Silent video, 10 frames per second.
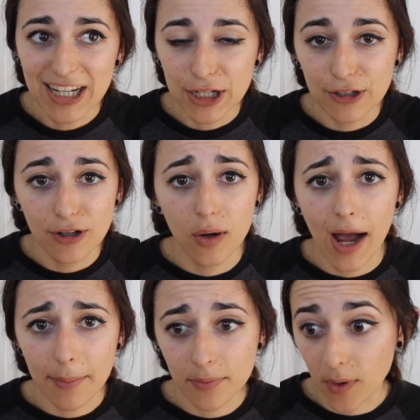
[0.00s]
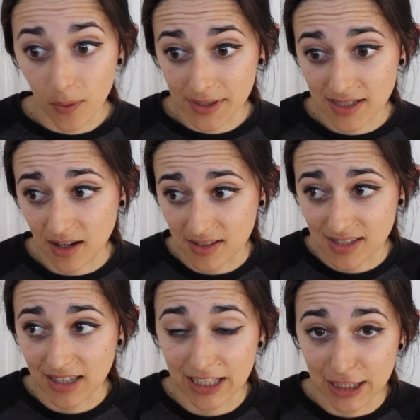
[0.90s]
You know, I'm always
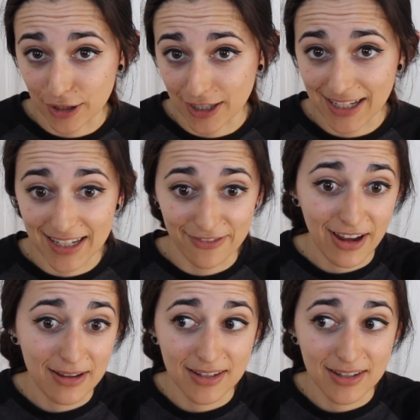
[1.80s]
constantly learning, and if I,